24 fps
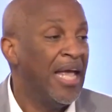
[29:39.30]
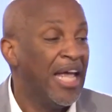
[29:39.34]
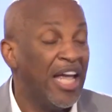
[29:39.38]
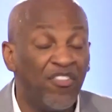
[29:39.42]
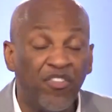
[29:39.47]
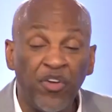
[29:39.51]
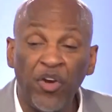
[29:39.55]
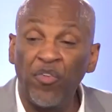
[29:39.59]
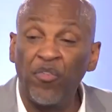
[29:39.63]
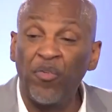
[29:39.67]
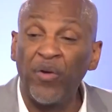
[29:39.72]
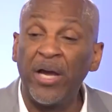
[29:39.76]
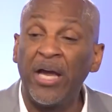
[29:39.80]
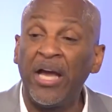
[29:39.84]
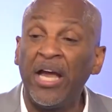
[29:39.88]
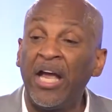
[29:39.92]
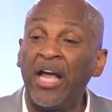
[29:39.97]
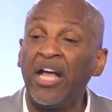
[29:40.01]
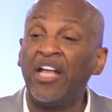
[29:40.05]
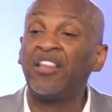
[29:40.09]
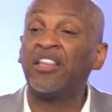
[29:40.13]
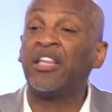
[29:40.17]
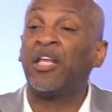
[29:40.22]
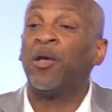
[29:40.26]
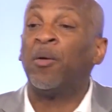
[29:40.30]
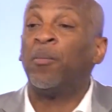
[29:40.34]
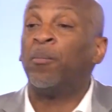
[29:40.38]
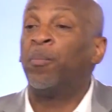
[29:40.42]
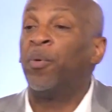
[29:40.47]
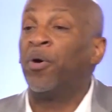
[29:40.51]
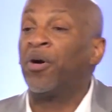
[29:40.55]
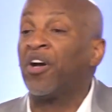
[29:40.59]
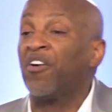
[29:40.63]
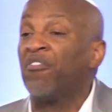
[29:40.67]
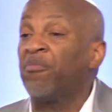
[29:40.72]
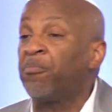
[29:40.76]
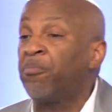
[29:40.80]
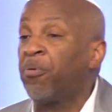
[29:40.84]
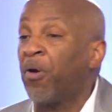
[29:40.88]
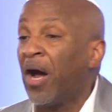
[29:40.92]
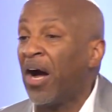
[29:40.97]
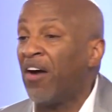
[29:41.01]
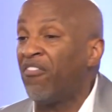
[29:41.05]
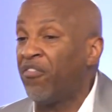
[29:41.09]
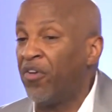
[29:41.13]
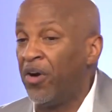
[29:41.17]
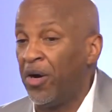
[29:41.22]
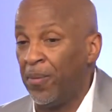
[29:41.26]
If you read the book of
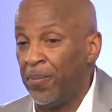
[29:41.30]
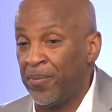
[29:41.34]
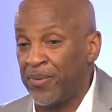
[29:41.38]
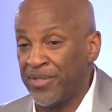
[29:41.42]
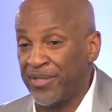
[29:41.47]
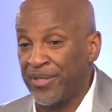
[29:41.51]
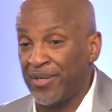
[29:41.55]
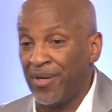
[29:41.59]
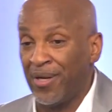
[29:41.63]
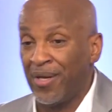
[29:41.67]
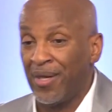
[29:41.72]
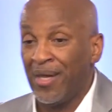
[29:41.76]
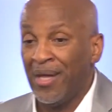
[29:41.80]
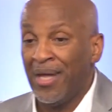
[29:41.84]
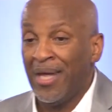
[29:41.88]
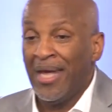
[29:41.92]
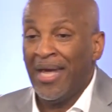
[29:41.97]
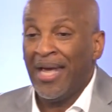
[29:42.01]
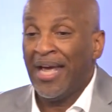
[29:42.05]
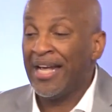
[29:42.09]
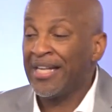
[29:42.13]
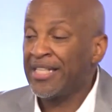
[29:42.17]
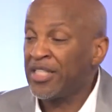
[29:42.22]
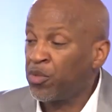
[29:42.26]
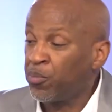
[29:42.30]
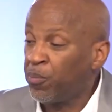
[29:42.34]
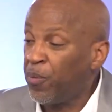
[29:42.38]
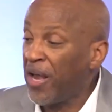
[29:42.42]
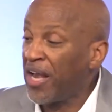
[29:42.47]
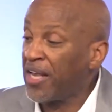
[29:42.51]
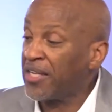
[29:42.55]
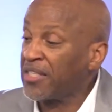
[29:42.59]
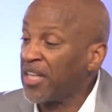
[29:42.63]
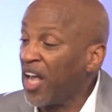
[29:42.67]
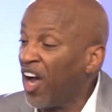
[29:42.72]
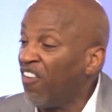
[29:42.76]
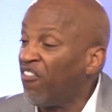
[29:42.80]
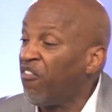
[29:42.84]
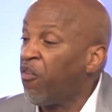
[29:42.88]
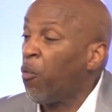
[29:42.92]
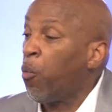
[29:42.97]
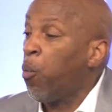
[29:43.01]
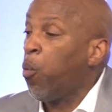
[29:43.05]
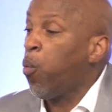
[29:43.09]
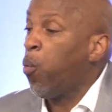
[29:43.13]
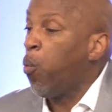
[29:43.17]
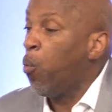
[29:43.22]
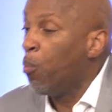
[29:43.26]
Proverbs, it speaks
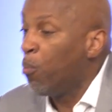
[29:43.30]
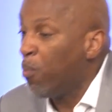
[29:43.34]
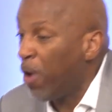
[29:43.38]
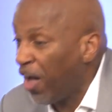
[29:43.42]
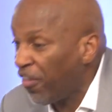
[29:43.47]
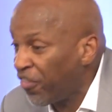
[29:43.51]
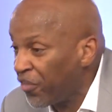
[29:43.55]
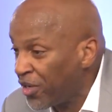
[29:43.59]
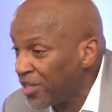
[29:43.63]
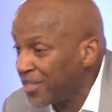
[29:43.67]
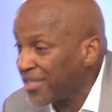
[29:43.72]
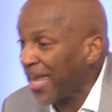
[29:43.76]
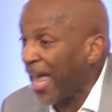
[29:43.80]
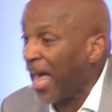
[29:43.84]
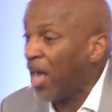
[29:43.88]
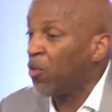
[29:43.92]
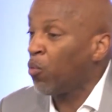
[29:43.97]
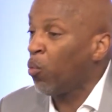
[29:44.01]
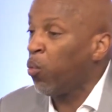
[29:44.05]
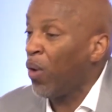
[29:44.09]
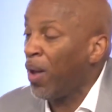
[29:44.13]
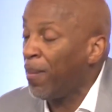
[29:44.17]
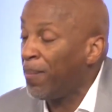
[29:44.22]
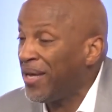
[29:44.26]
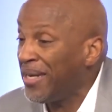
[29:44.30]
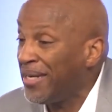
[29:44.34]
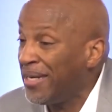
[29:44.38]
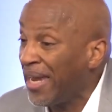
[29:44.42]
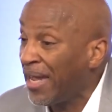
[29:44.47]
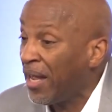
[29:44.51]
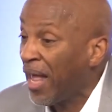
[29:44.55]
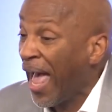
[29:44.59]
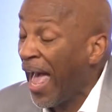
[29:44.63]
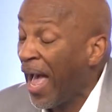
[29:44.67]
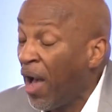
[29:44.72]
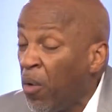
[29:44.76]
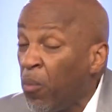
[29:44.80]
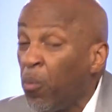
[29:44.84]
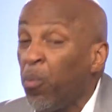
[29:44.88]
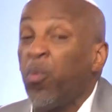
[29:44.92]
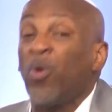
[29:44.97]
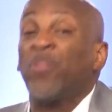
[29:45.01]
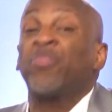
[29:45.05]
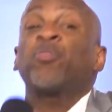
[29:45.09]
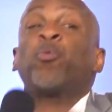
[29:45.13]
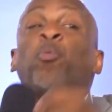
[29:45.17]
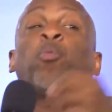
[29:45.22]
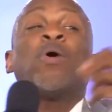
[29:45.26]
of mothers and women
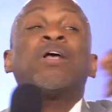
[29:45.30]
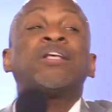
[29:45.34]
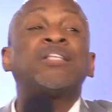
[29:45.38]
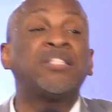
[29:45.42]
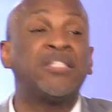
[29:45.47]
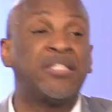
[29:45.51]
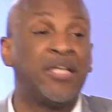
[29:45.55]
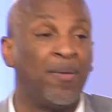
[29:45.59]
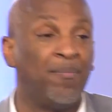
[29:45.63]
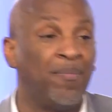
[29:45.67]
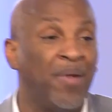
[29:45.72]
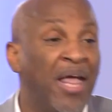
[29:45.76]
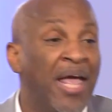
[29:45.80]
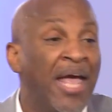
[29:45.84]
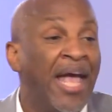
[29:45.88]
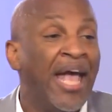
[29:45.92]
with wisdom.